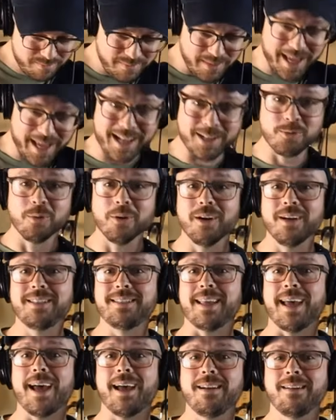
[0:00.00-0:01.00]
That's where
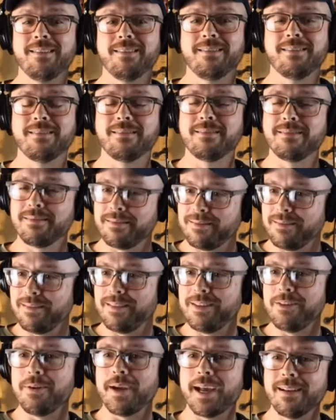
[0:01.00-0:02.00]
it's at.
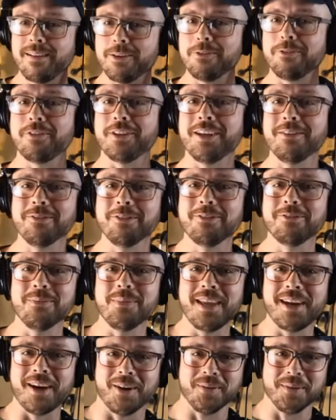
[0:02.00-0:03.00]
And you add a little flavor from
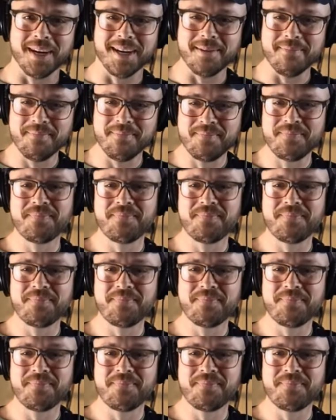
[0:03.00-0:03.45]
there, right?